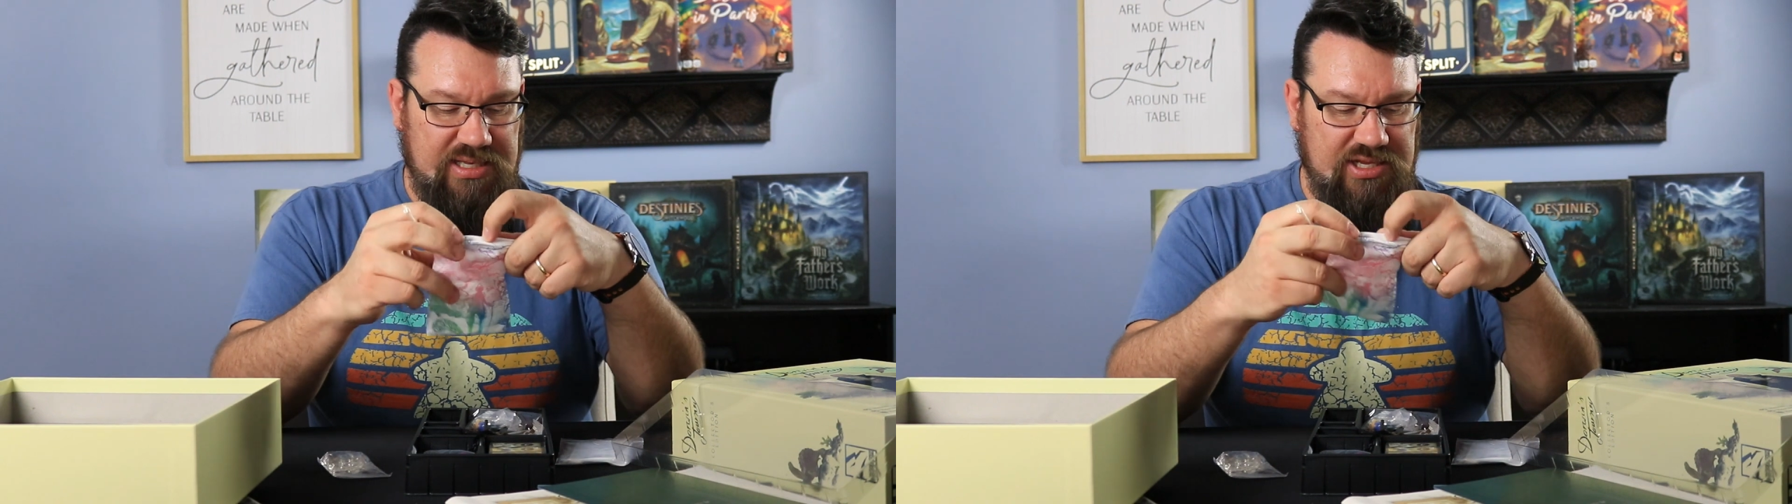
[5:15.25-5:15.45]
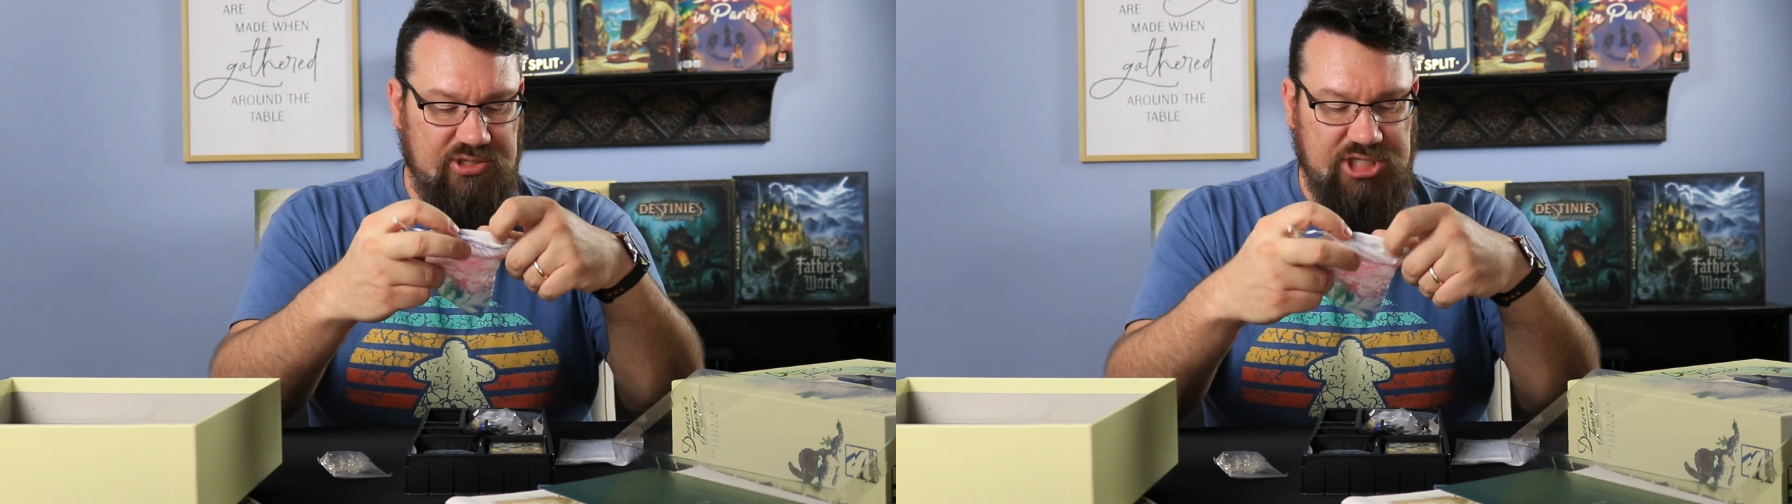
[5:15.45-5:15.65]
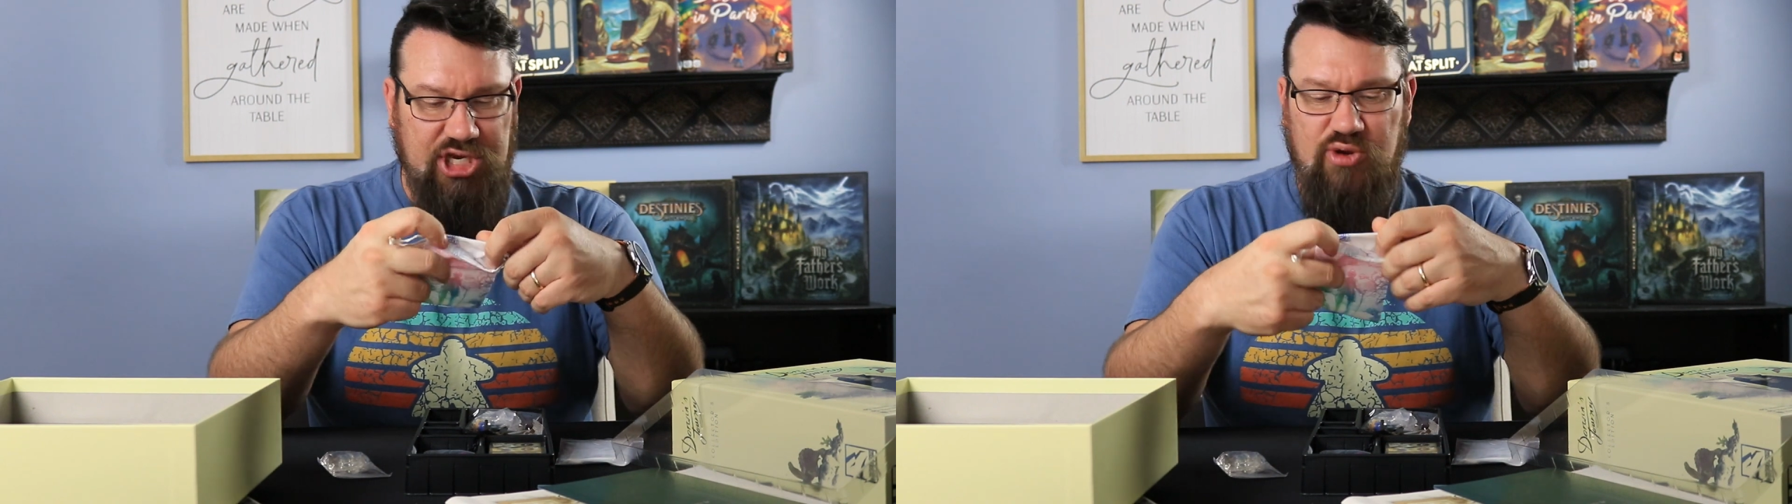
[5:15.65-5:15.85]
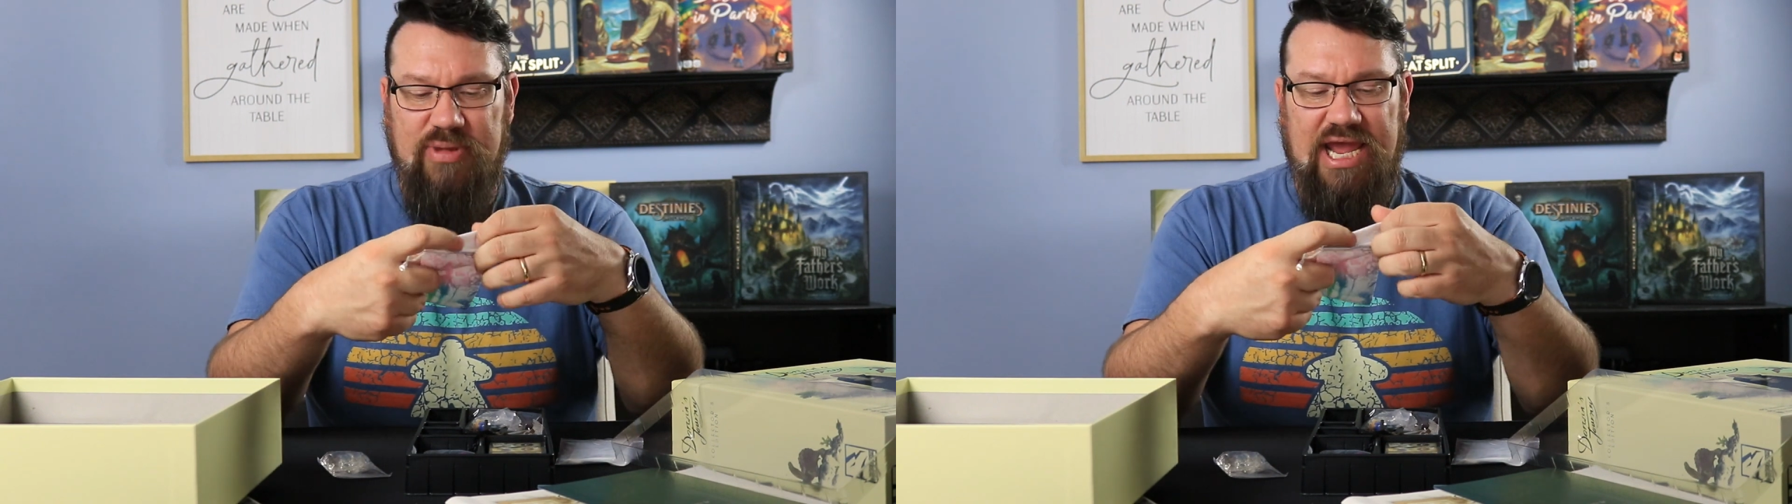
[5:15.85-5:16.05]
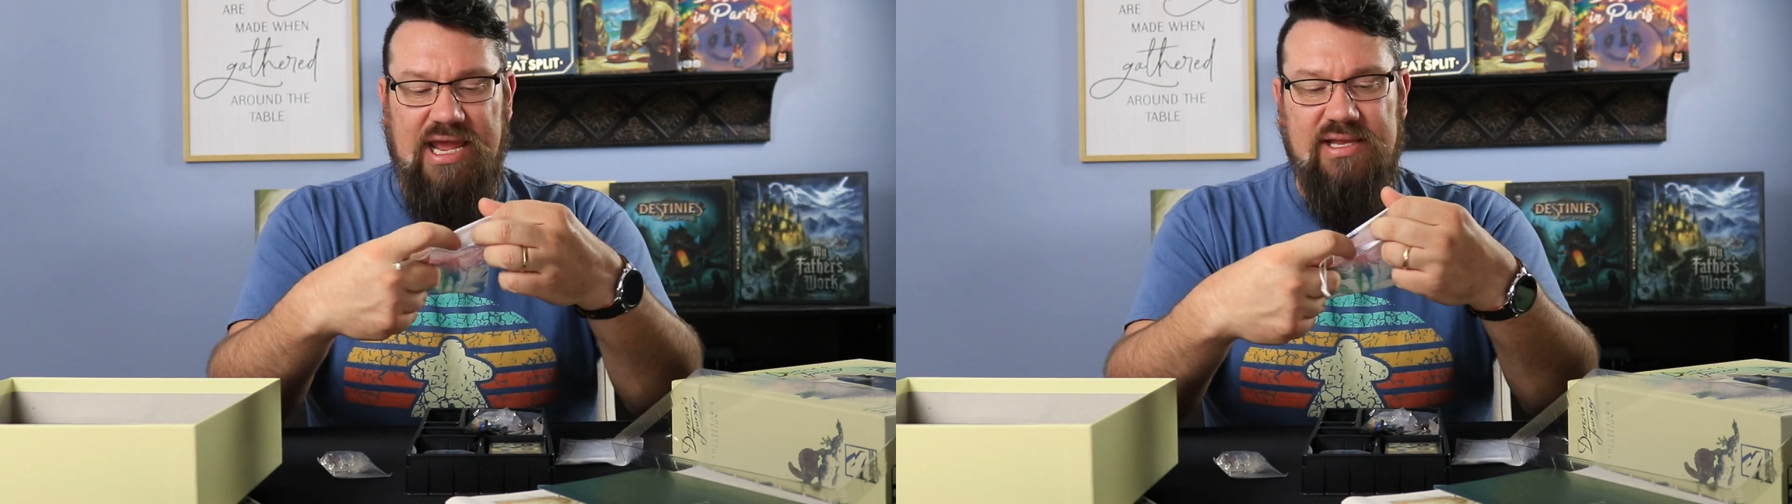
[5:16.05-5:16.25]
there's 2
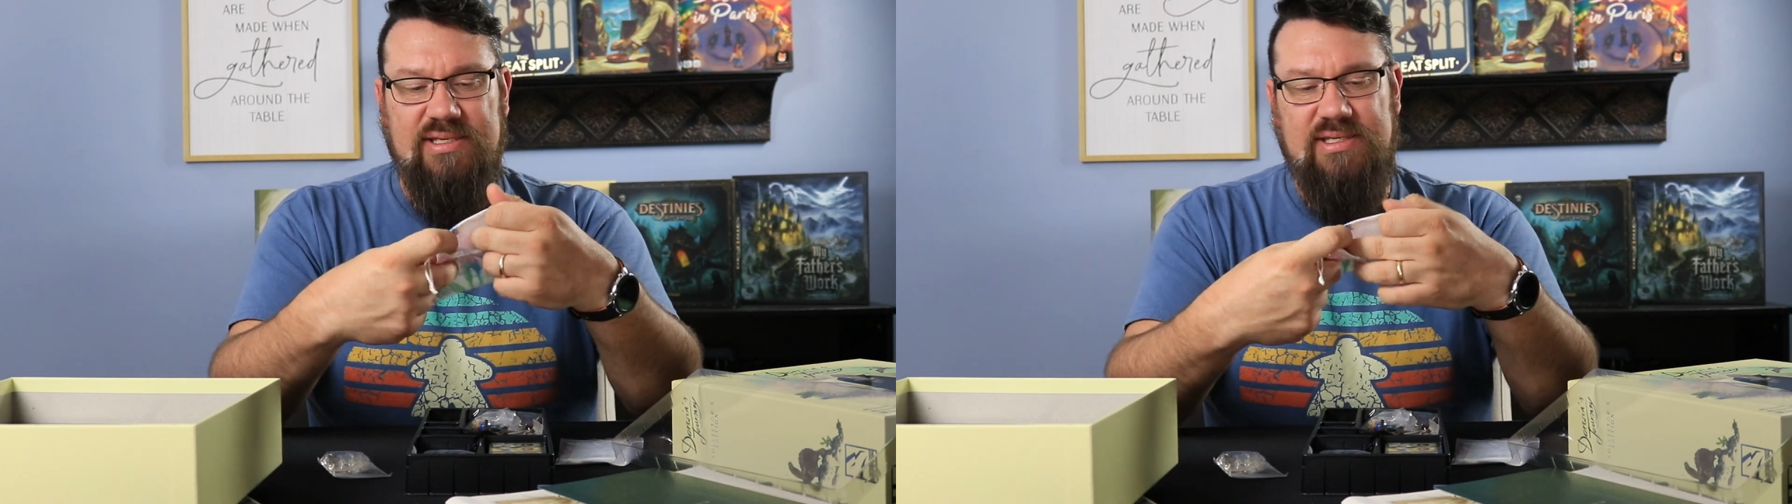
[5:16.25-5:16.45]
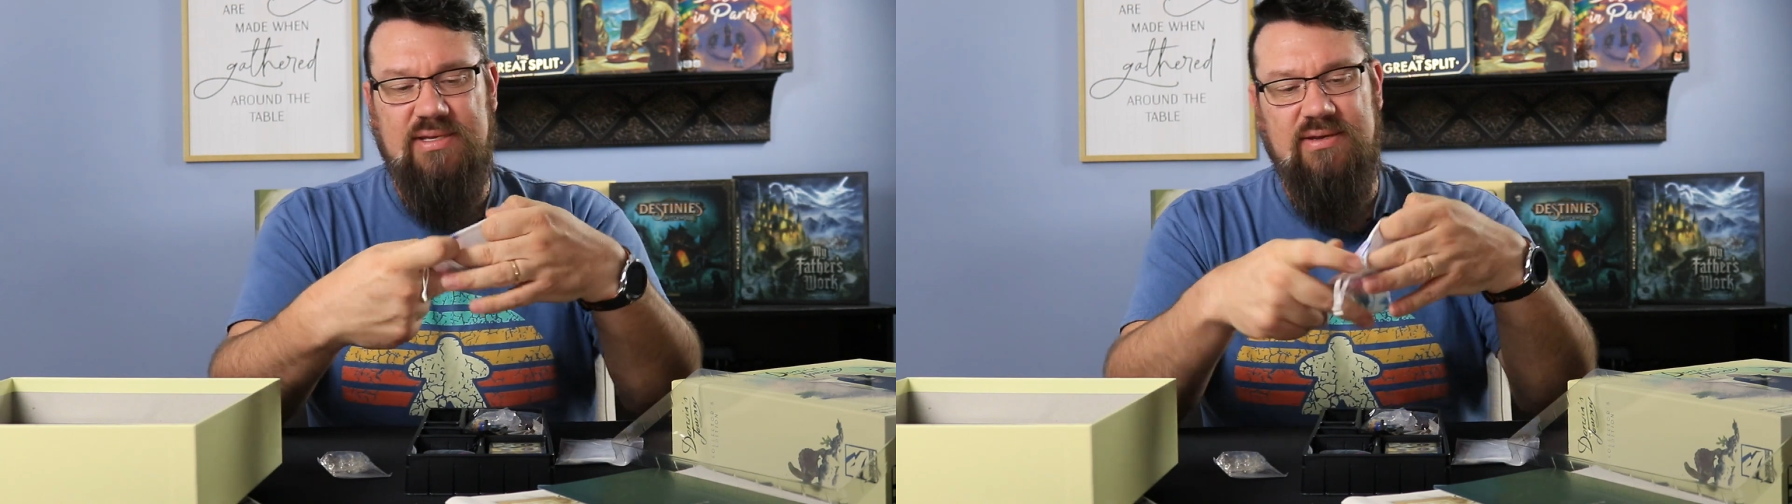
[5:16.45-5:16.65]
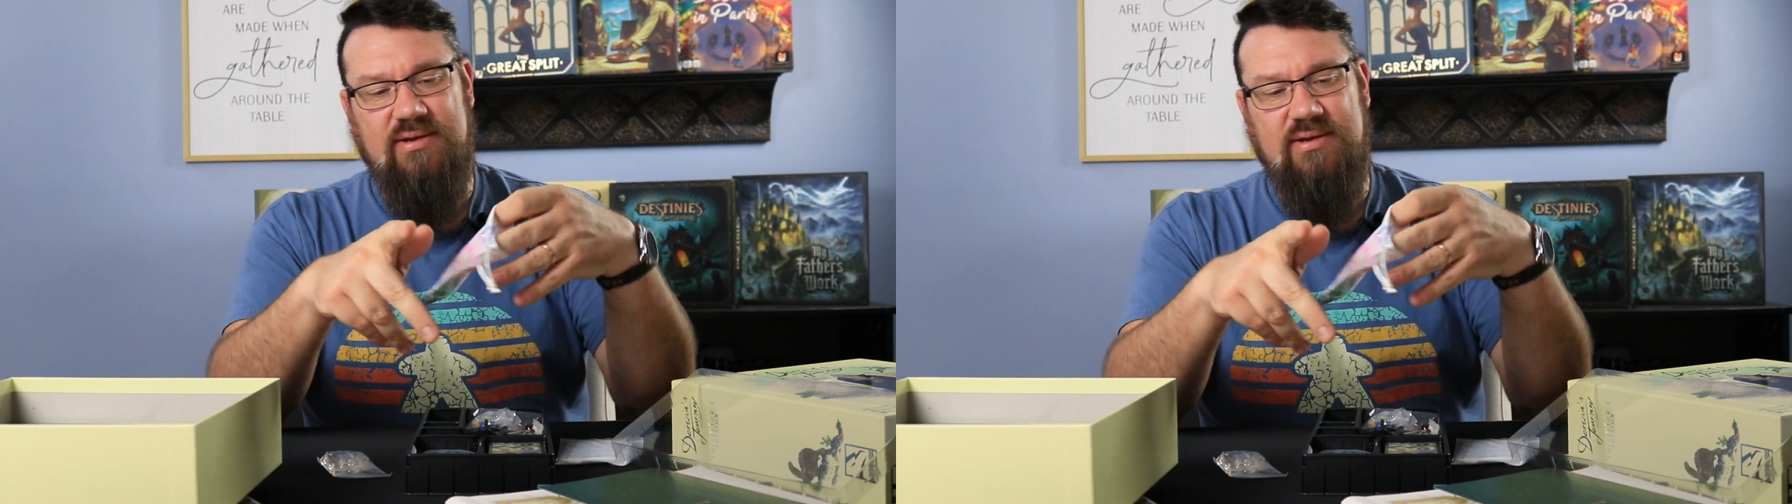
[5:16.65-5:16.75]
bags.